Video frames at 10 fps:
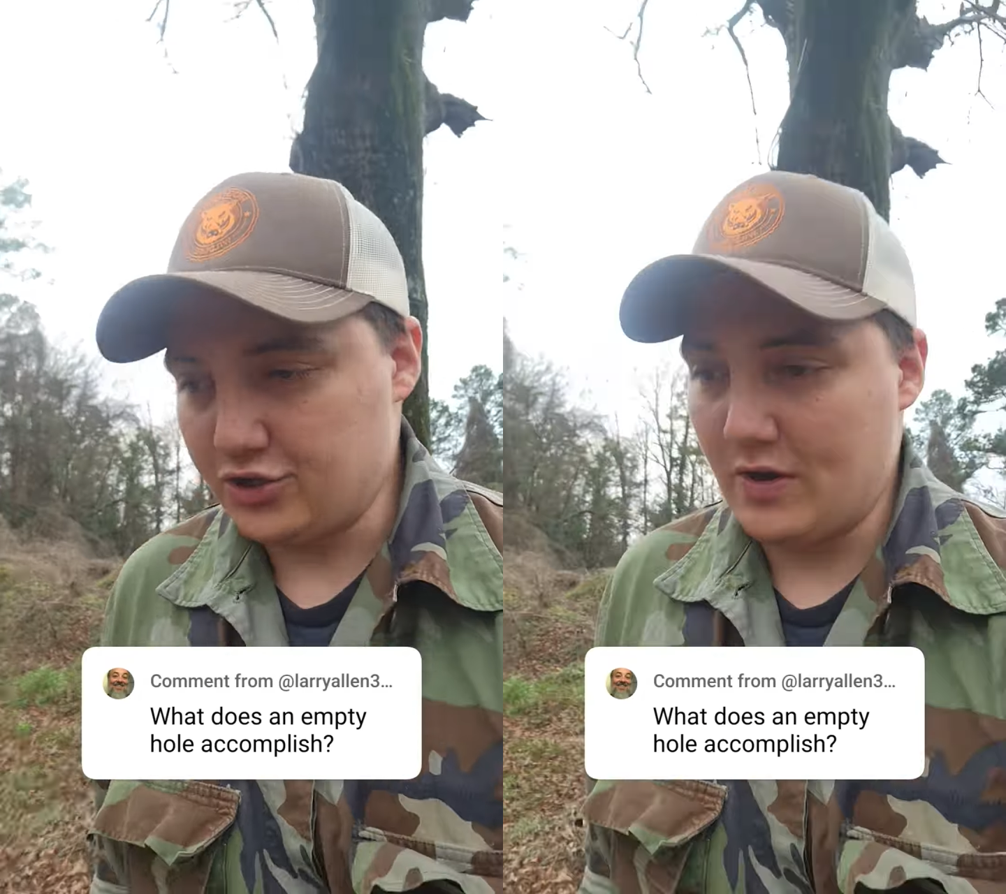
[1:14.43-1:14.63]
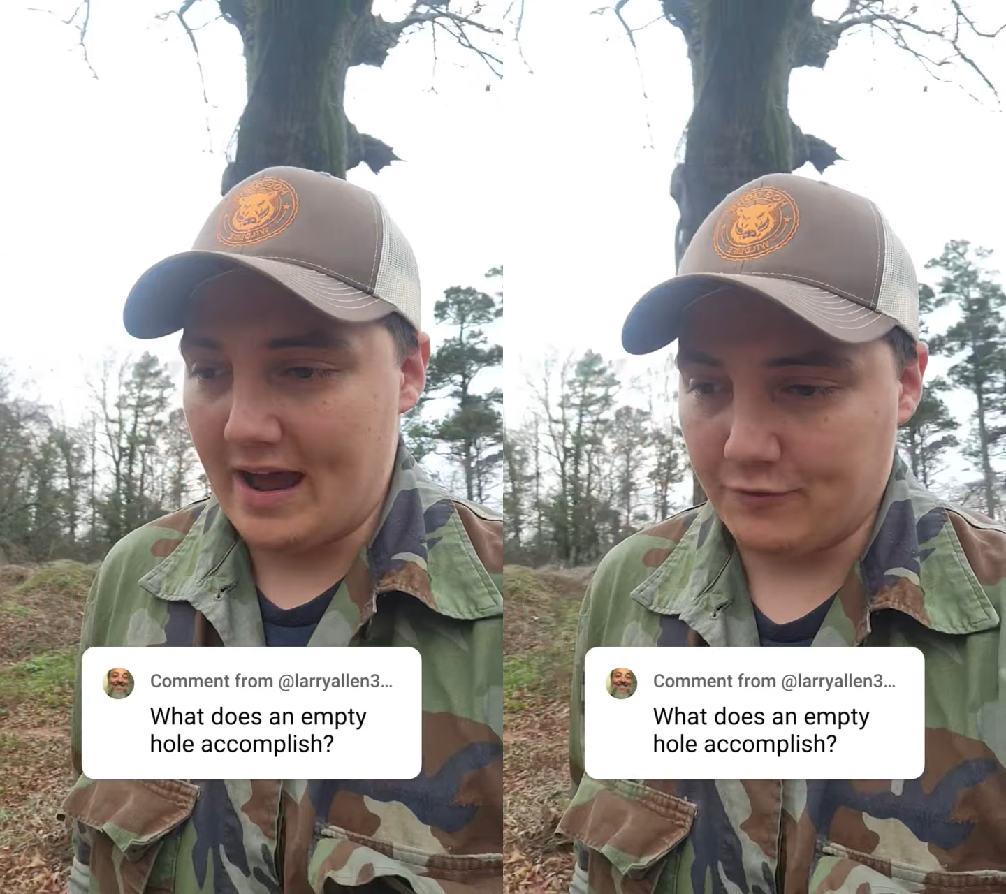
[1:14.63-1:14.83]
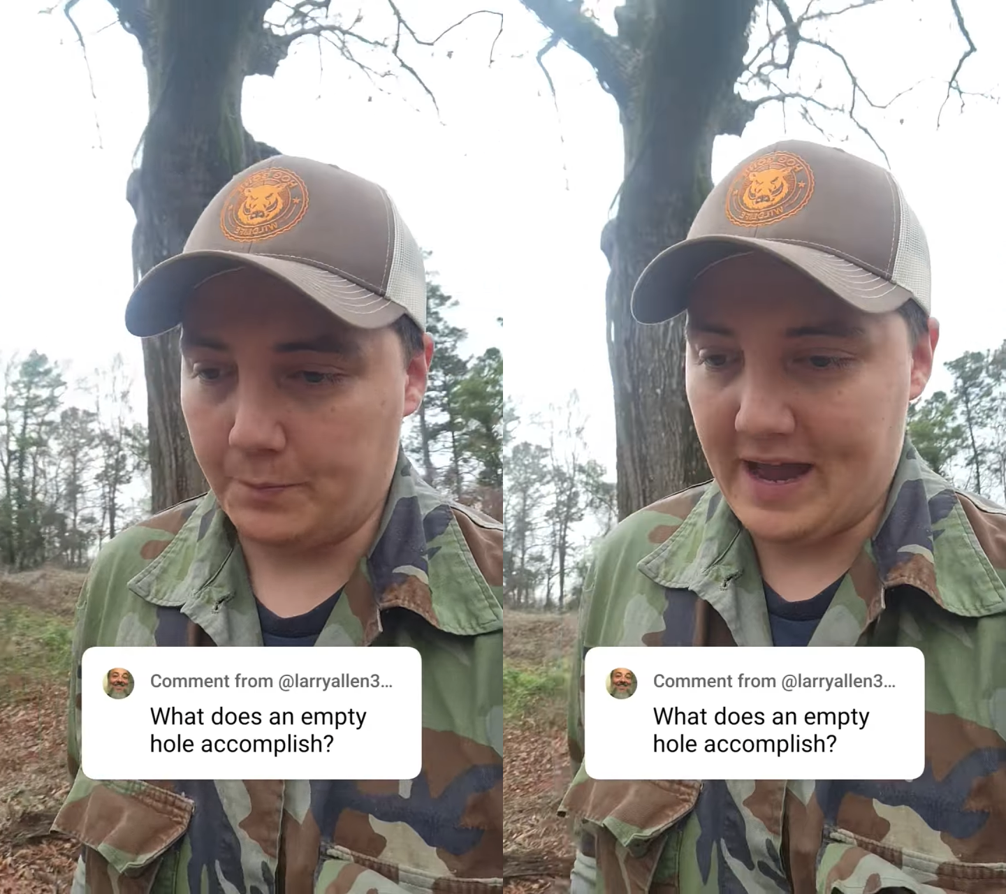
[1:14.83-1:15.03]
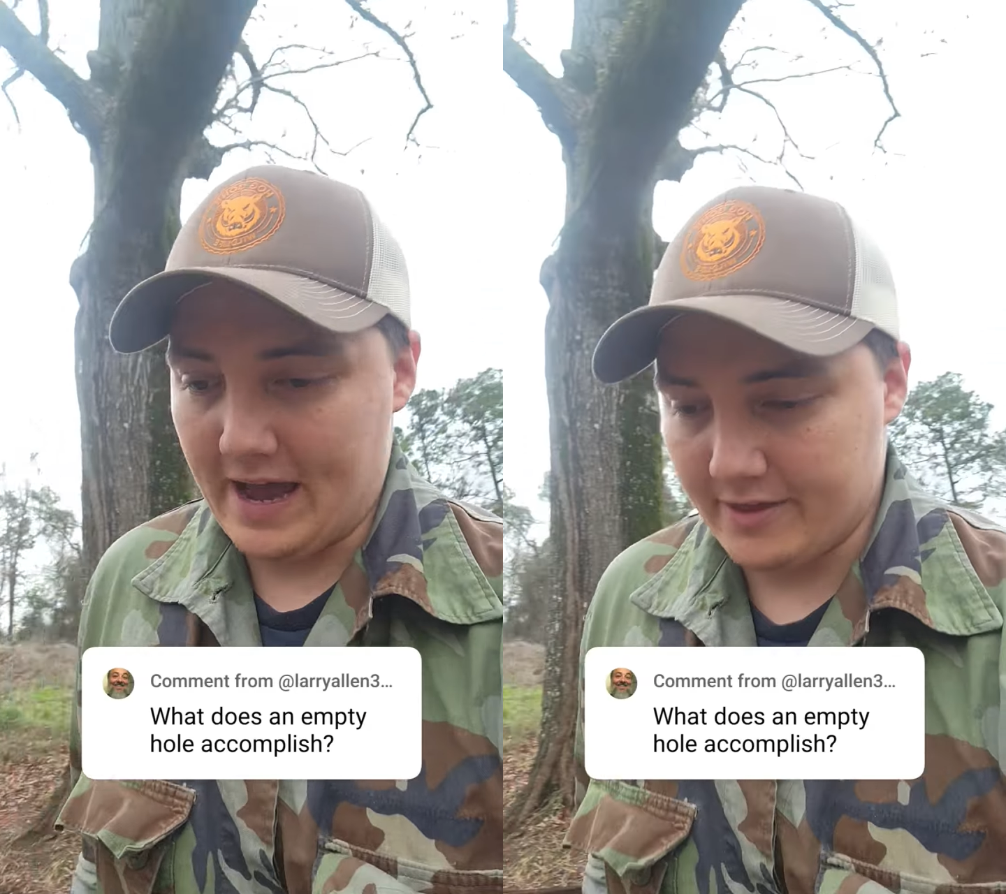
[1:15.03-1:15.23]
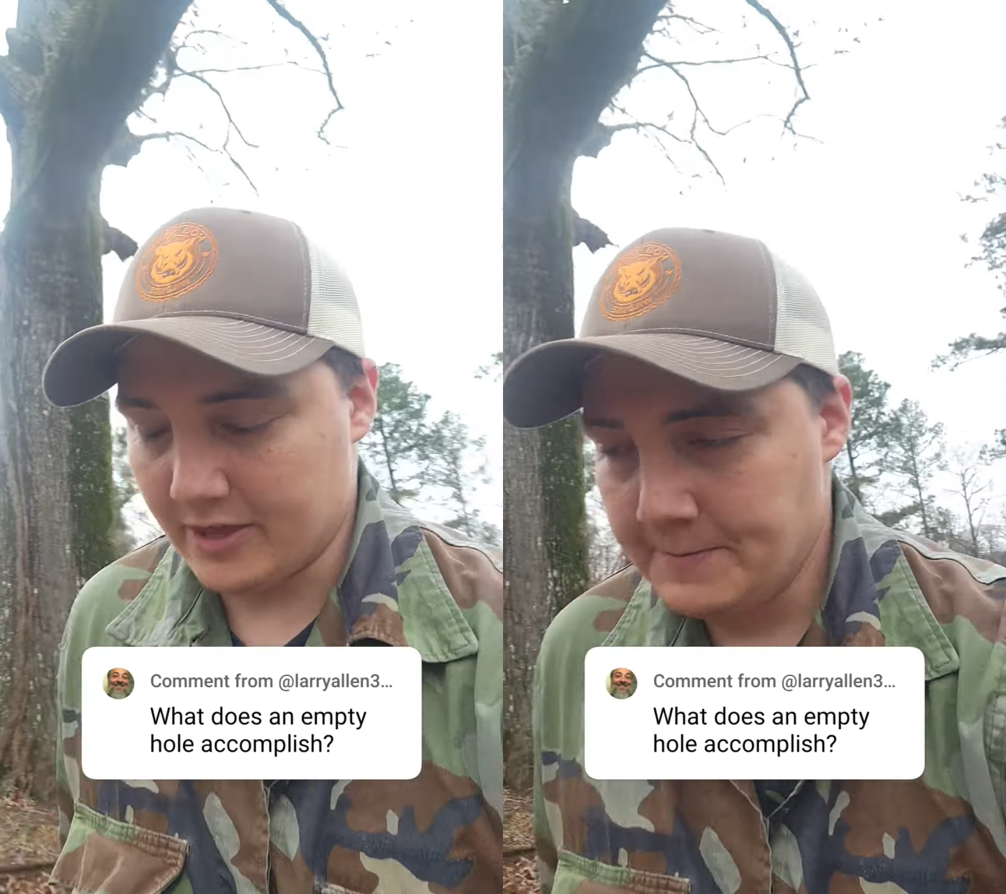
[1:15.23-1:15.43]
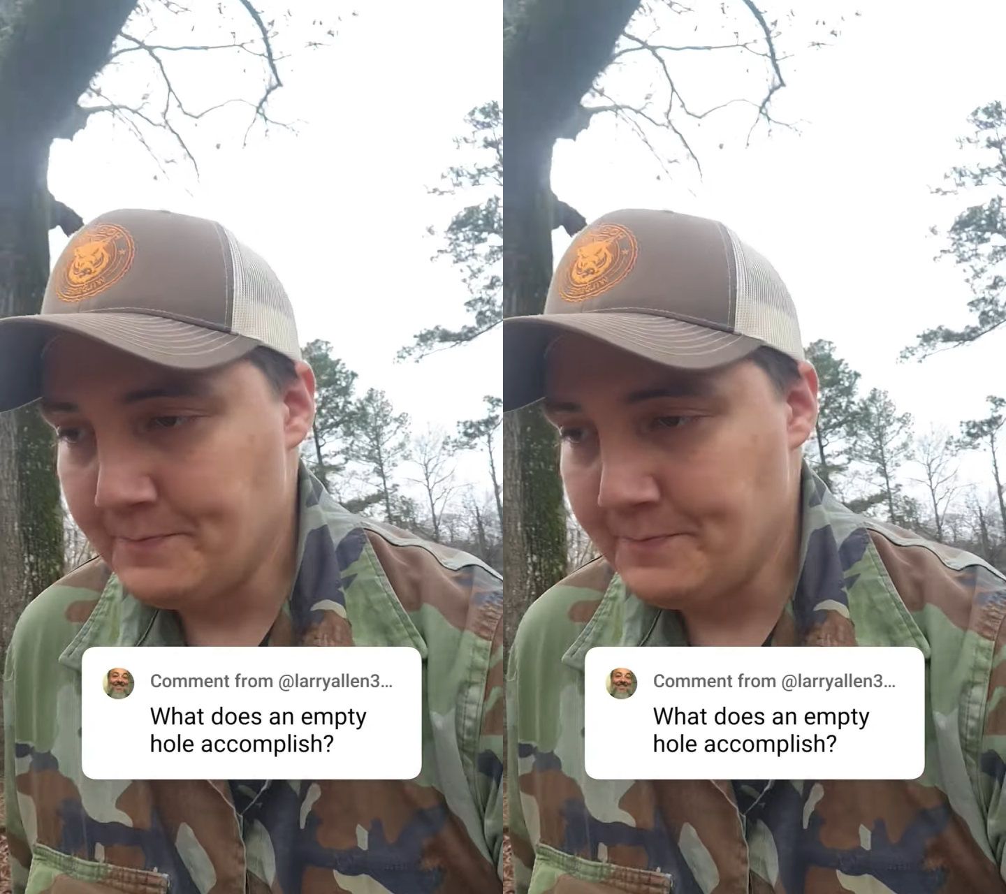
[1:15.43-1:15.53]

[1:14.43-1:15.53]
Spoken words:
travel path,